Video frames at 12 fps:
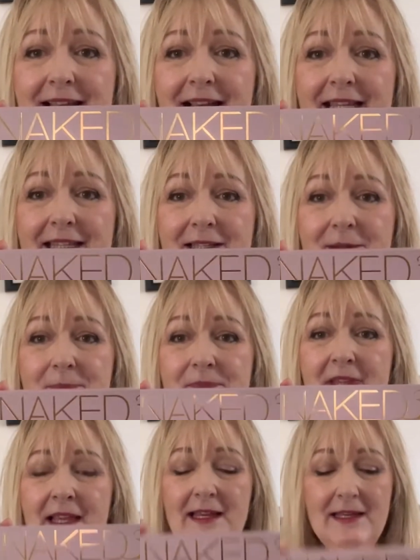I'm
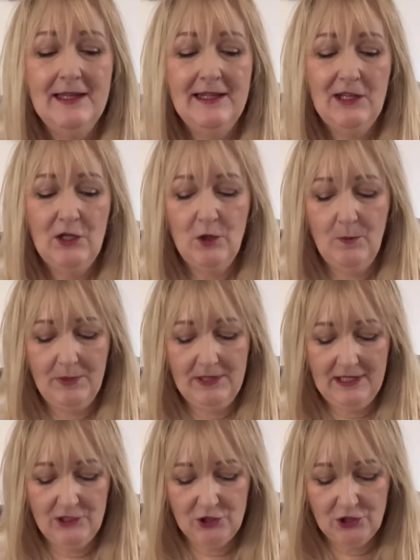gonna open
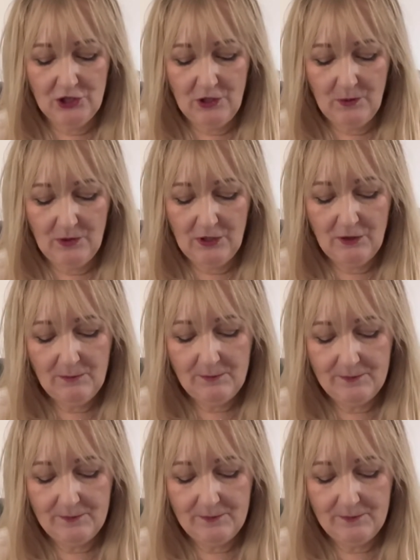it and show you.